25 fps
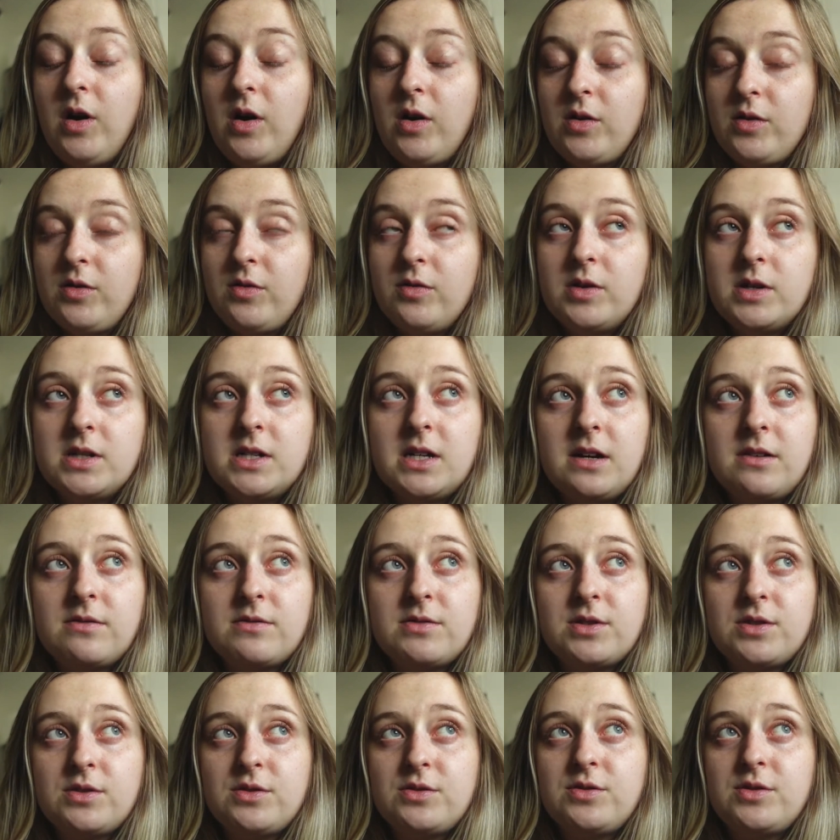are going to have
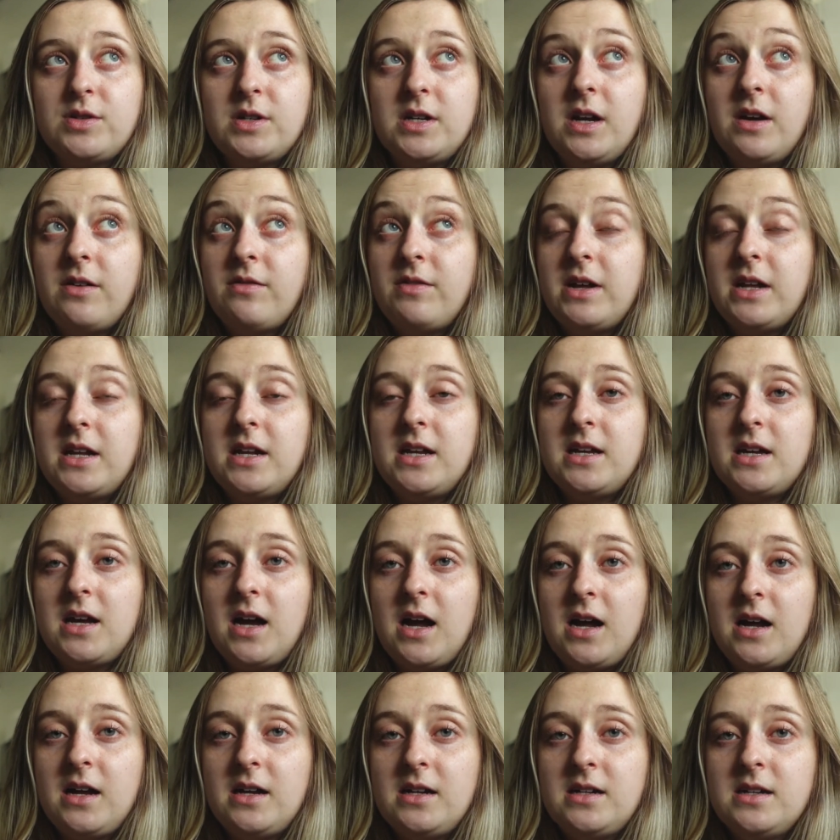surgery of any
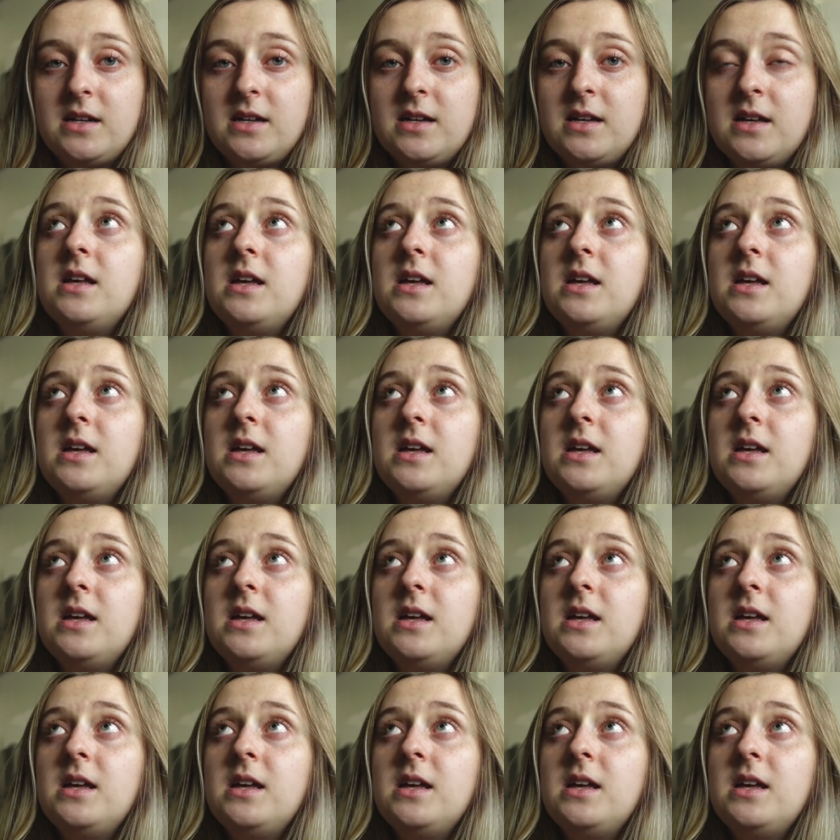kind.